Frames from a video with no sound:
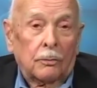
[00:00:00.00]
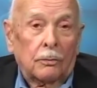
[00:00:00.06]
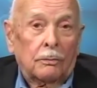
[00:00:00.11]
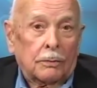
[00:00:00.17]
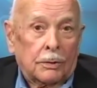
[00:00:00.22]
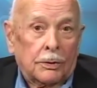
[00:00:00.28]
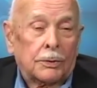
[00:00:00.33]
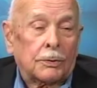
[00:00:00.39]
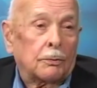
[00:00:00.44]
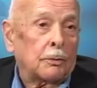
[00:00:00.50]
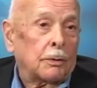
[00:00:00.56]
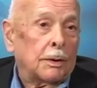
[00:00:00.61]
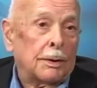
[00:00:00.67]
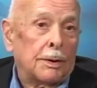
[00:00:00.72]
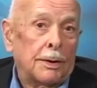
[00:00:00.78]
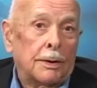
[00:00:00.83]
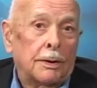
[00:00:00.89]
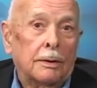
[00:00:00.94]
was
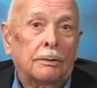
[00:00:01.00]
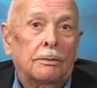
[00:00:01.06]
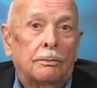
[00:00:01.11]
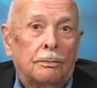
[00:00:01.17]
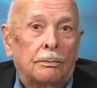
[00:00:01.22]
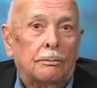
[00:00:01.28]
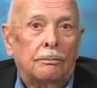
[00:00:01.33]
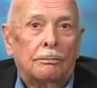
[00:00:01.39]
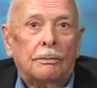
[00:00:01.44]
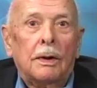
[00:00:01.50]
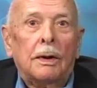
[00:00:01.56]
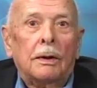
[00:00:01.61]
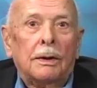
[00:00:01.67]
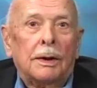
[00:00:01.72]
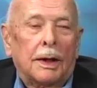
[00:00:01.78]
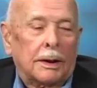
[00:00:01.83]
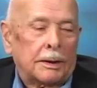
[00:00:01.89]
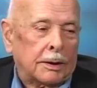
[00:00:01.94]
in the
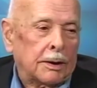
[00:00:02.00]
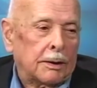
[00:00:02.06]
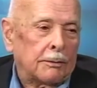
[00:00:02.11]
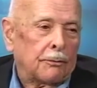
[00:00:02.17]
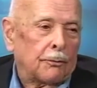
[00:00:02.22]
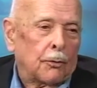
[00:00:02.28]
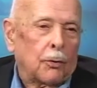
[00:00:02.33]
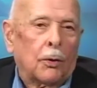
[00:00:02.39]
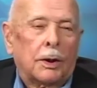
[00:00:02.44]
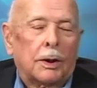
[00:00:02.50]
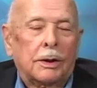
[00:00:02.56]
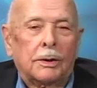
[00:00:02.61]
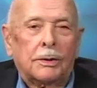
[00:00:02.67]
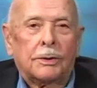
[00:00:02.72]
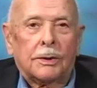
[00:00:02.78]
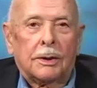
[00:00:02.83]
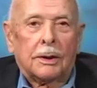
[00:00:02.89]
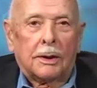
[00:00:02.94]

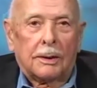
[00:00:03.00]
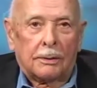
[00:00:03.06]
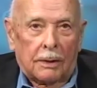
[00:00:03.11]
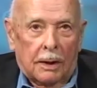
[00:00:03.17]
1940s.